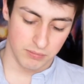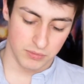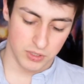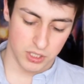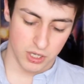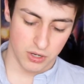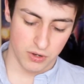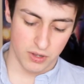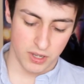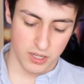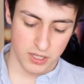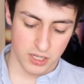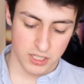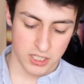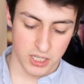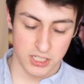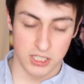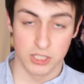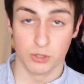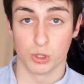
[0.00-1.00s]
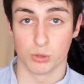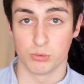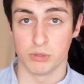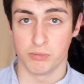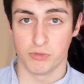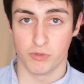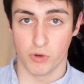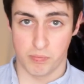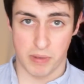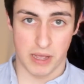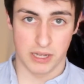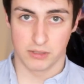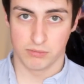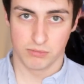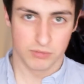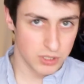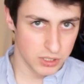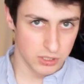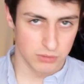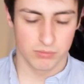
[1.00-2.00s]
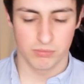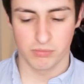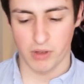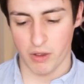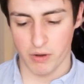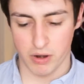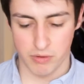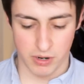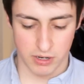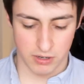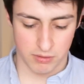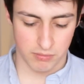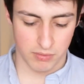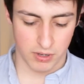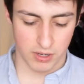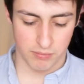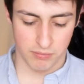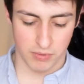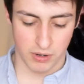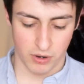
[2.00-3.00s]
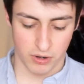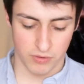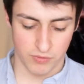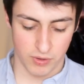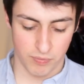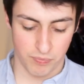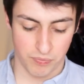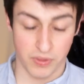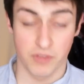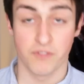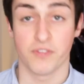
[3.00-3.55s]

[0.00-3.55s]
so it's ideal to read before bed, which is how I read a lot of it.